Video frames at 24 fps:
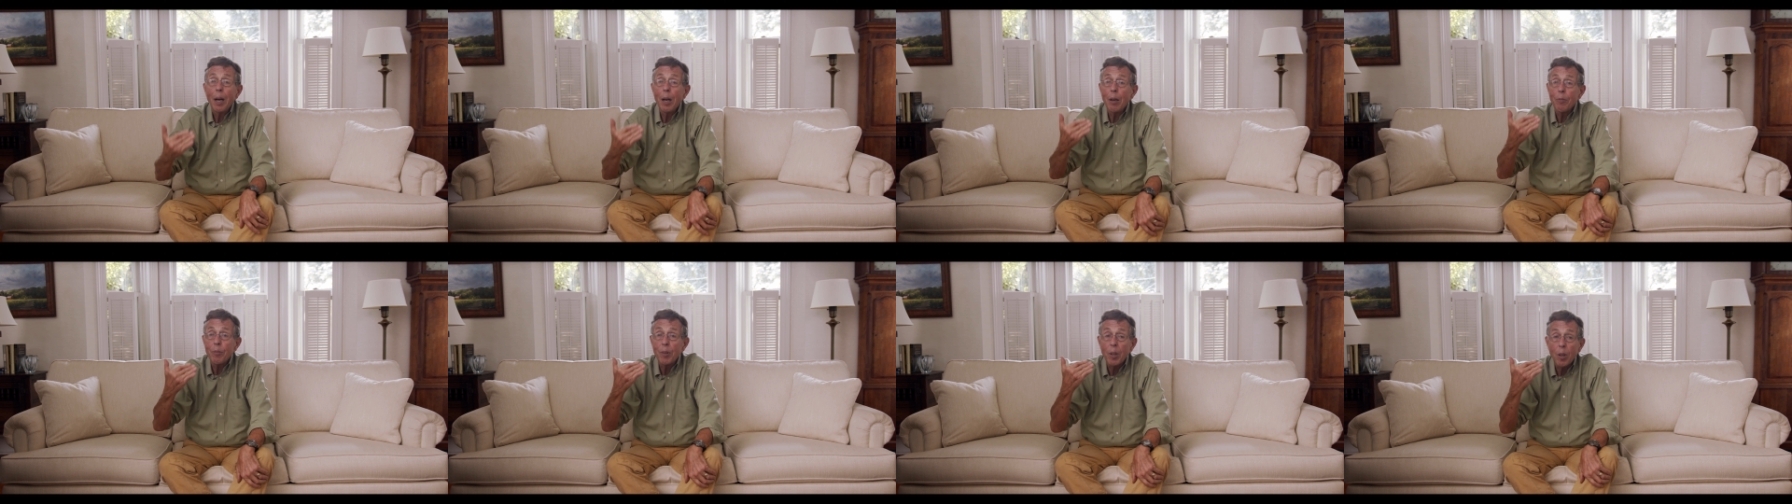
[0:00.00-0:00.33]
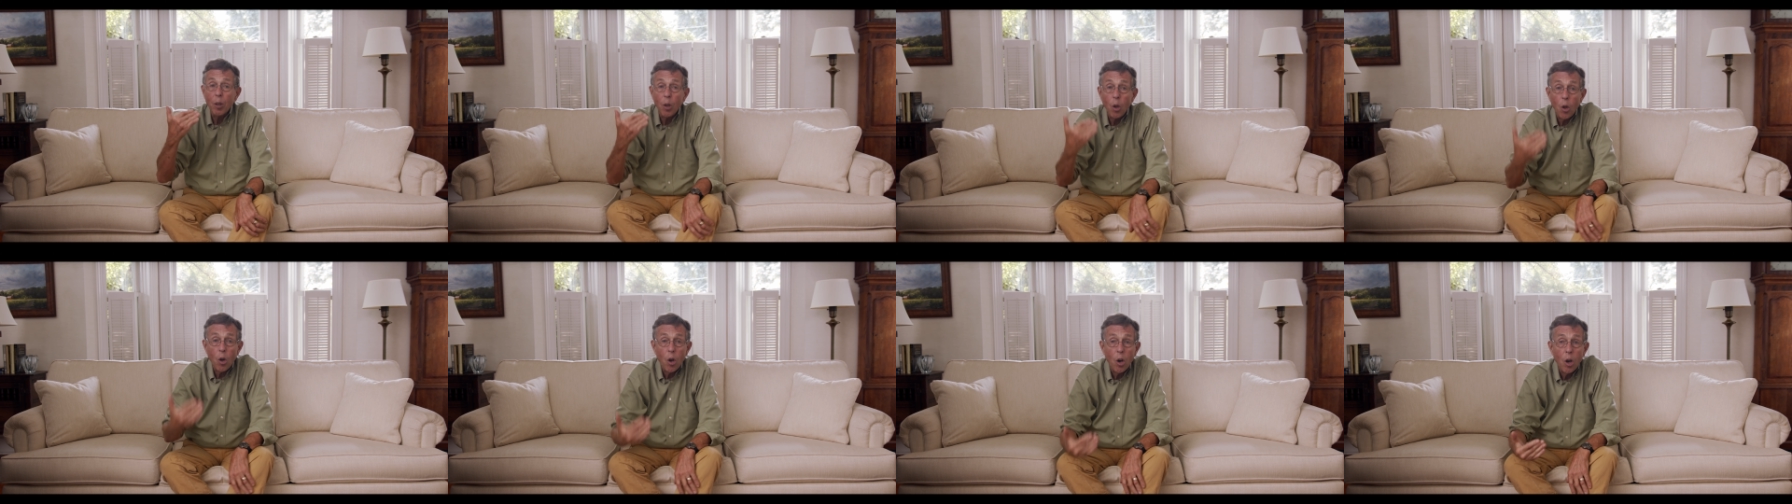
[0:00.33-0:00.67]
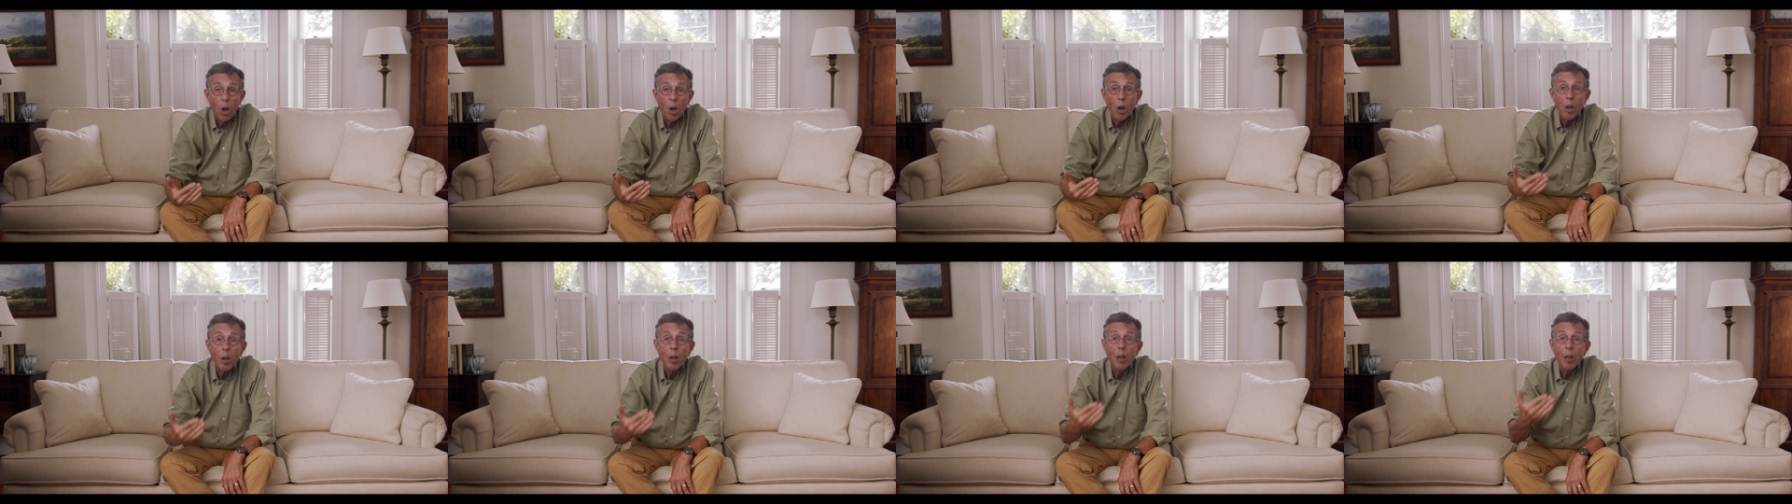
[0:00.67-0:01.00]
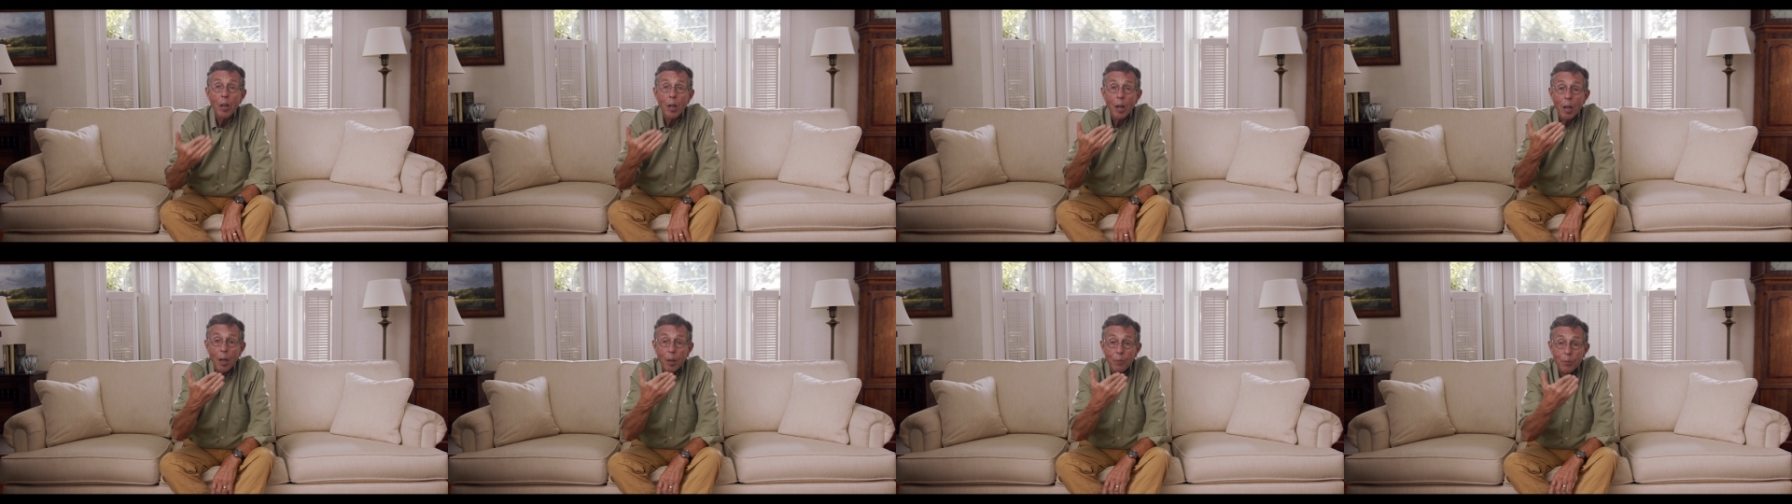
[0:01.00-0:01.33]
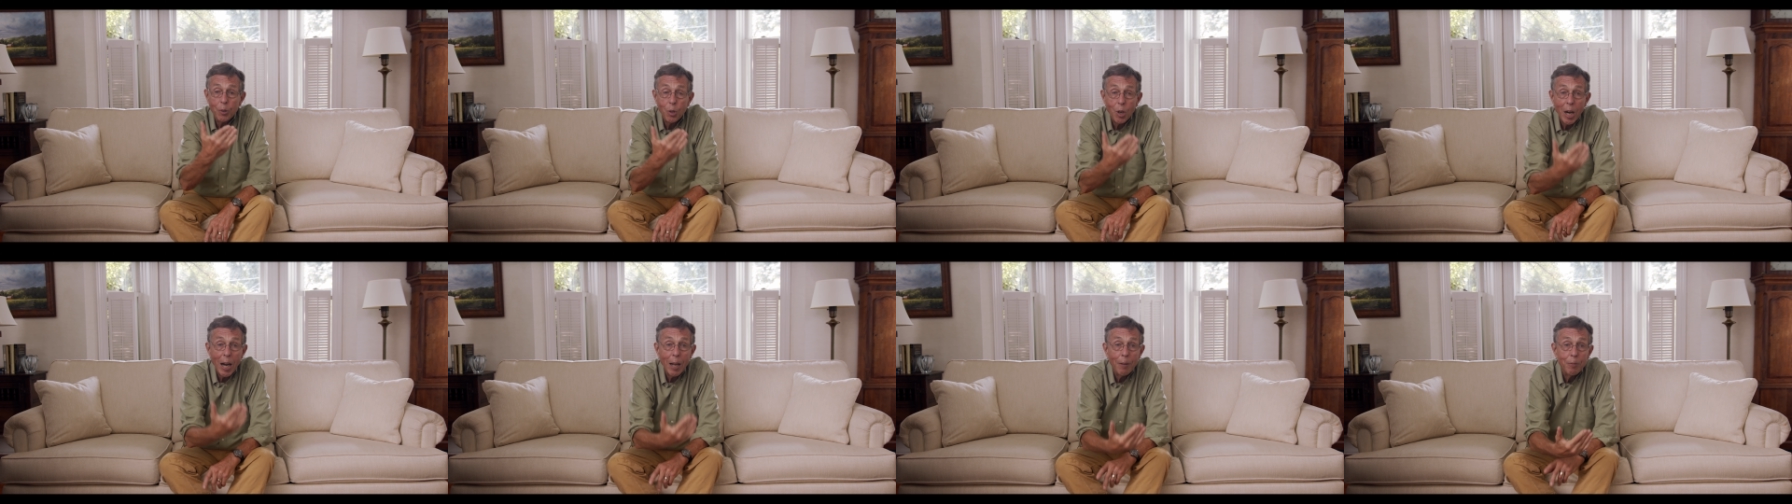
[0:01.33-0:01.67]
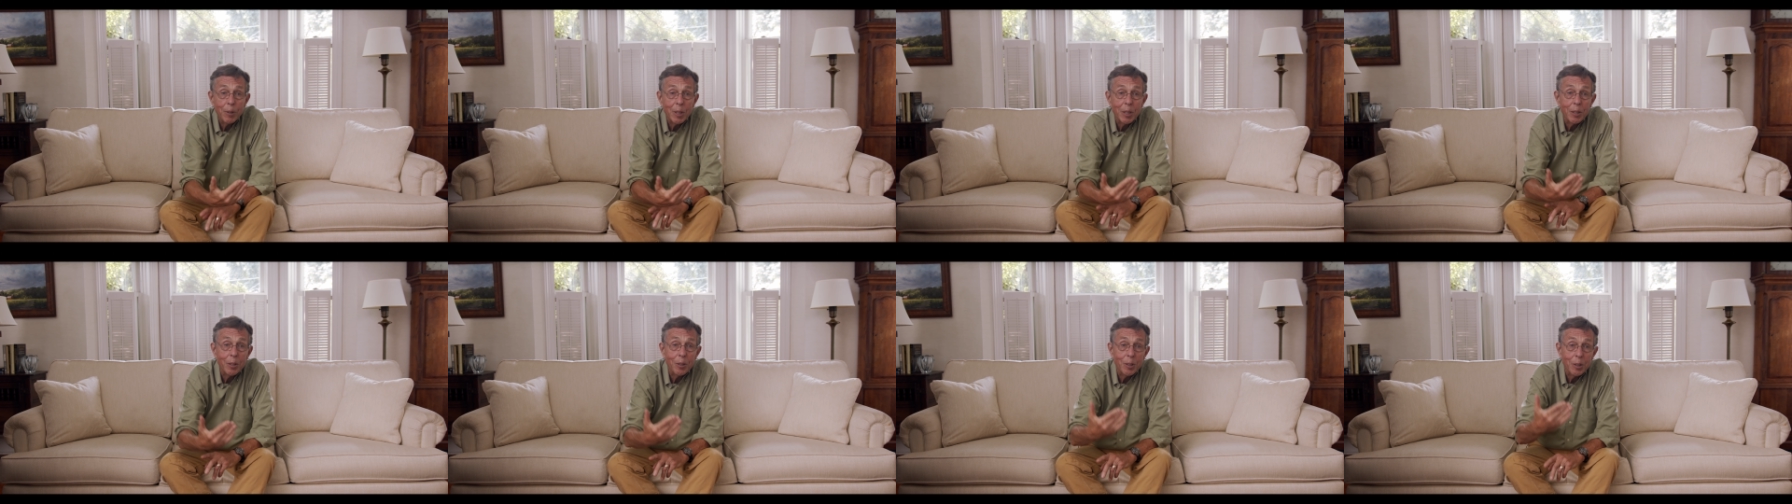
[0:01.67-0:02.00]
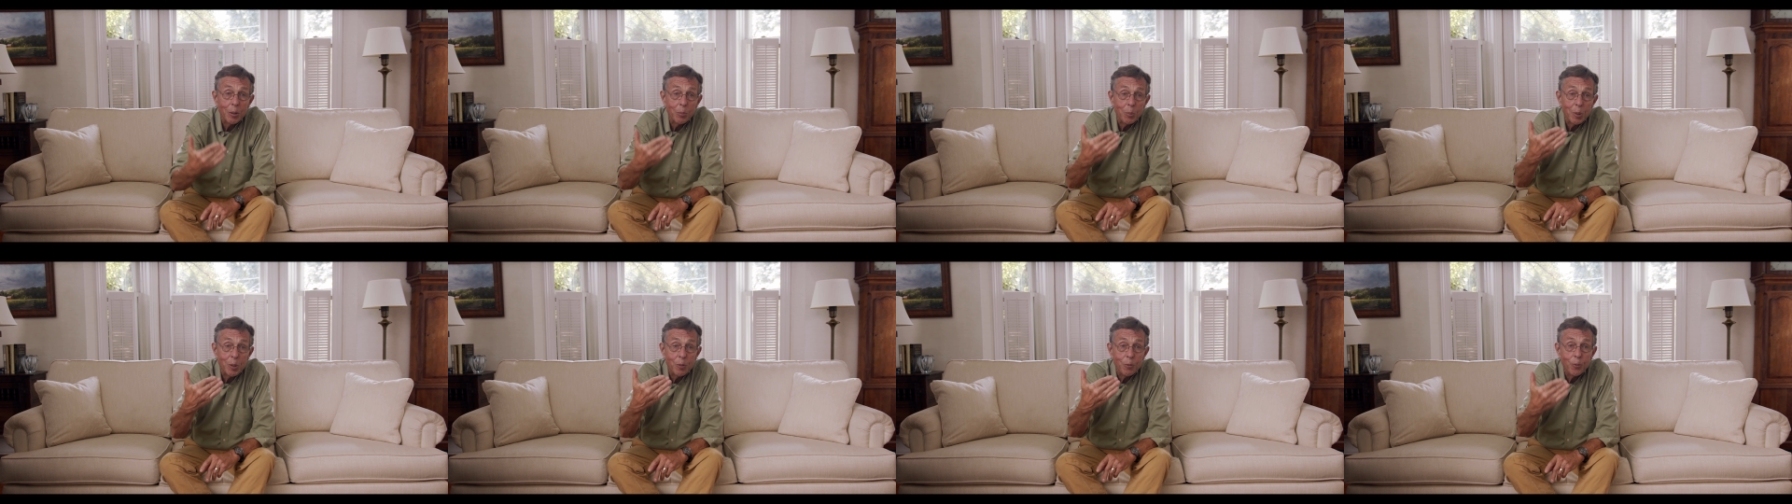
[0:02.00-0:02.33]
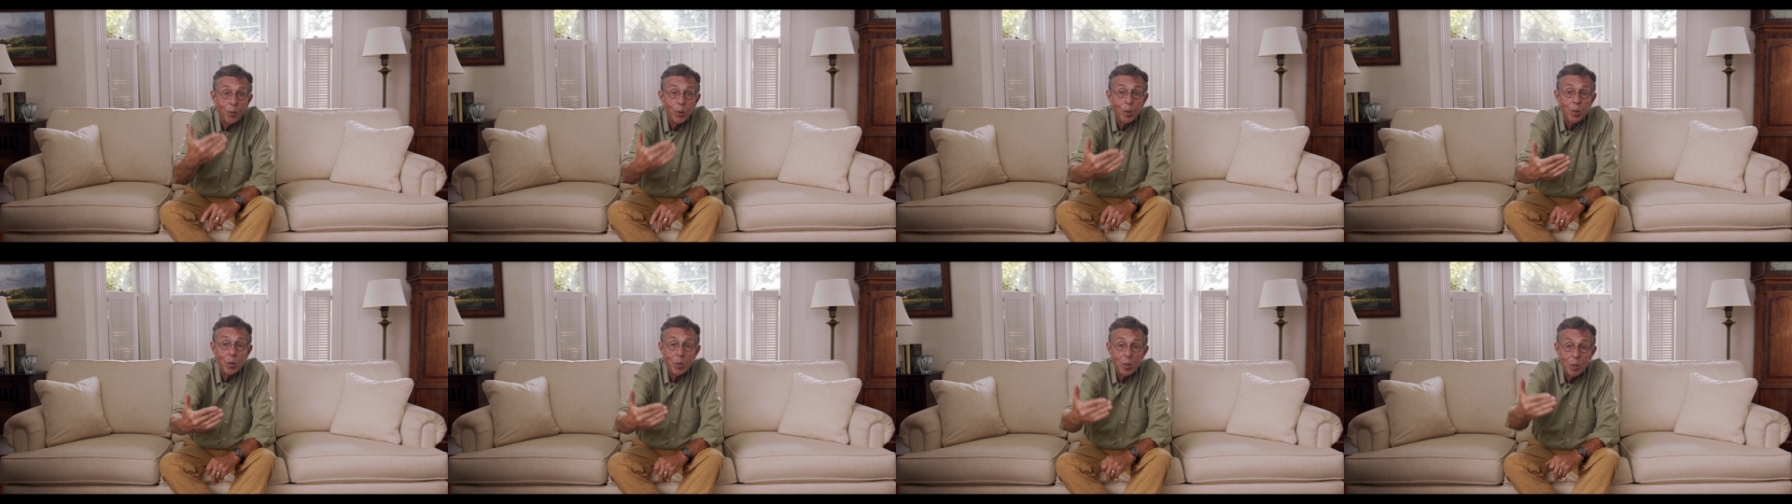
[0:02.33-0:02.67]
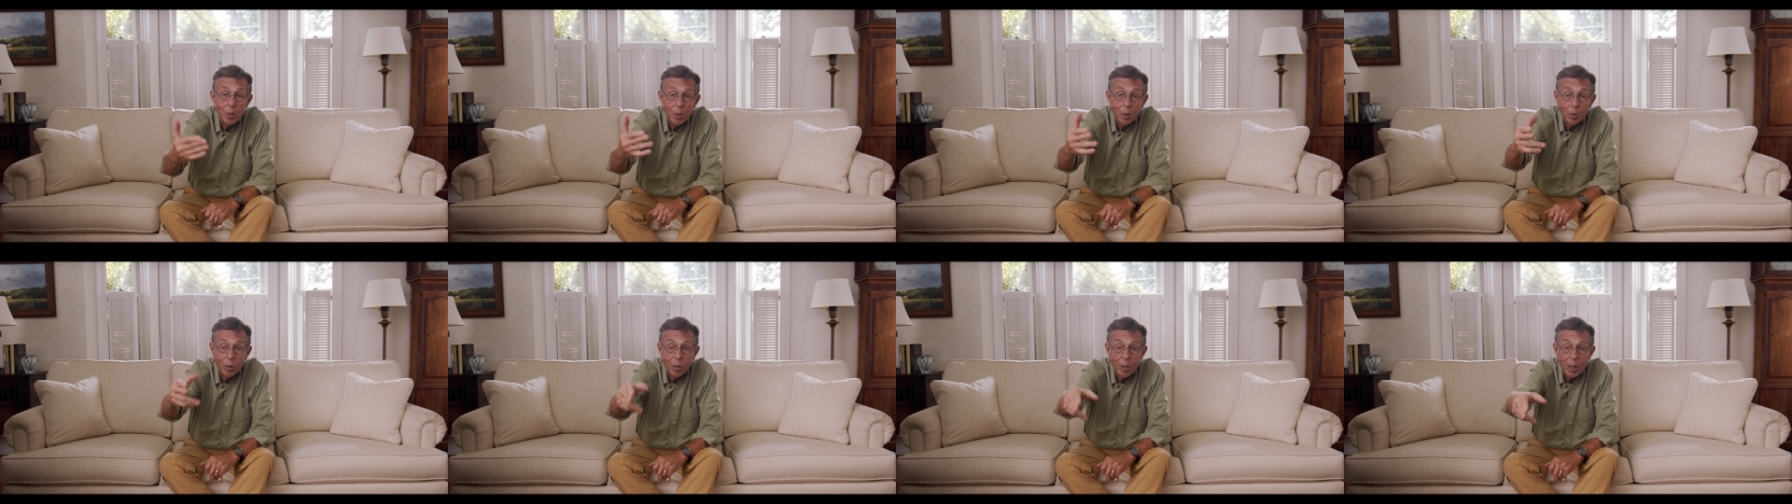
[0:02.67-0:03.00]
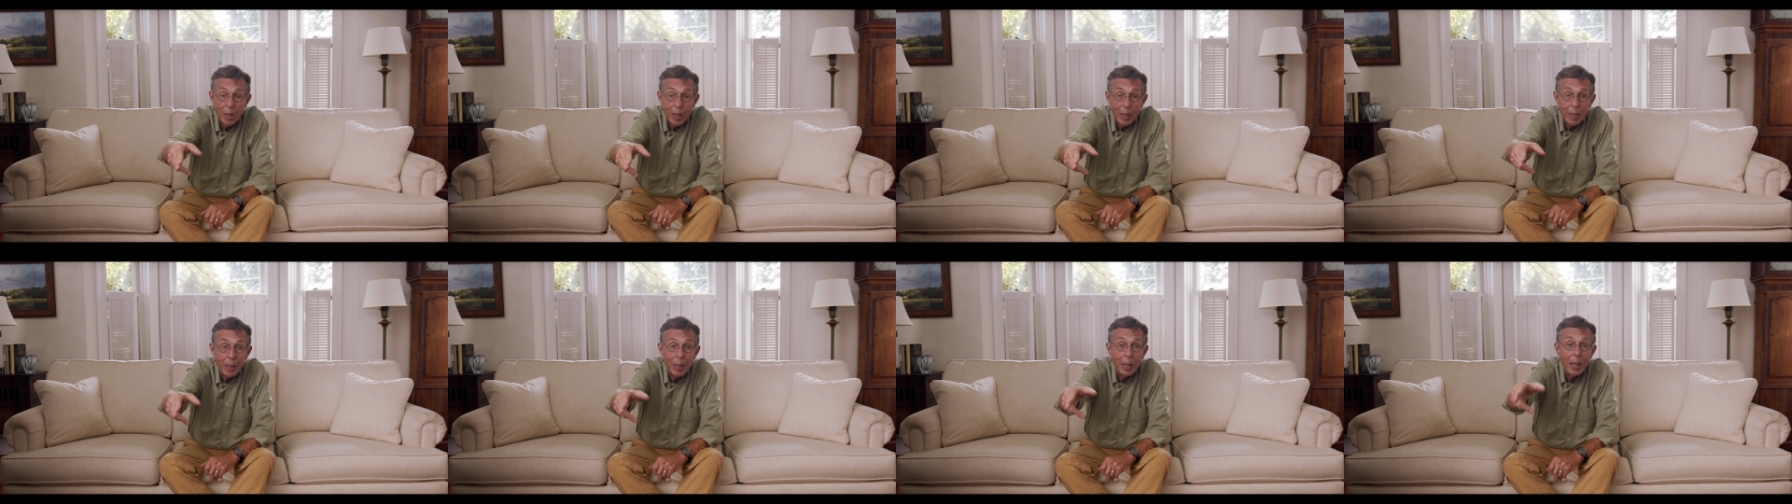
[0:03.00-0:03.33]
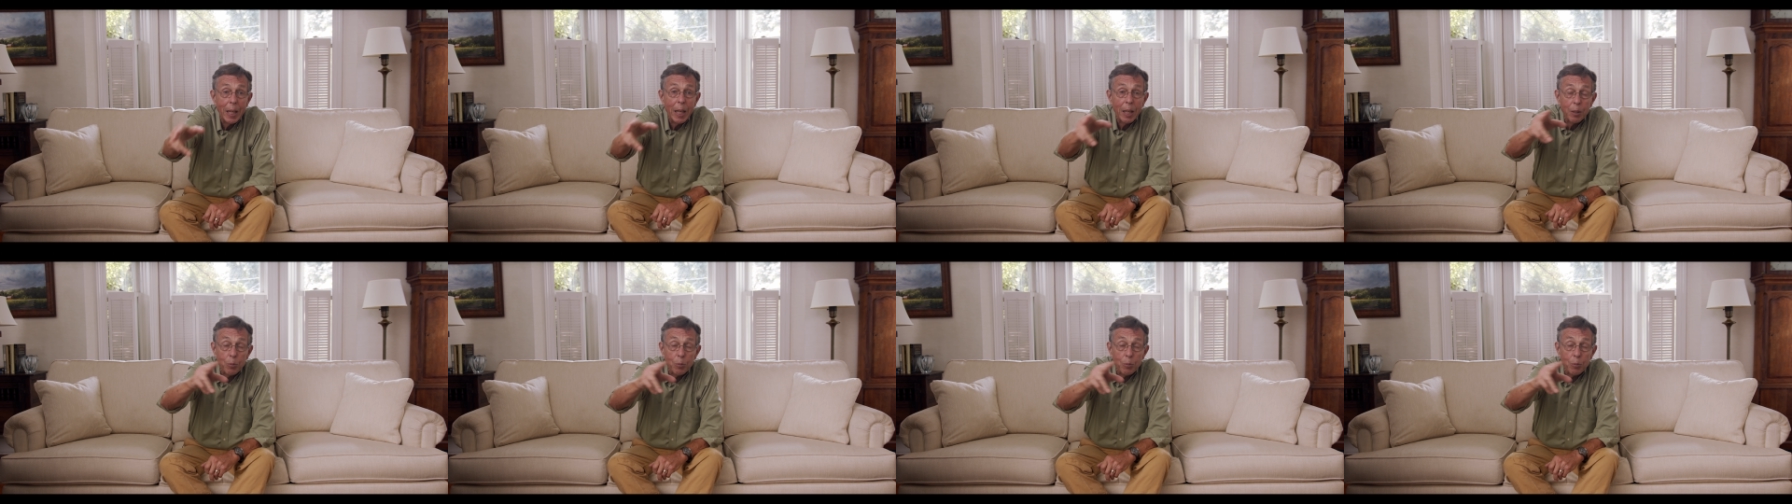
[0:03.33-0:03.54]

of the law of gravity that was first decreed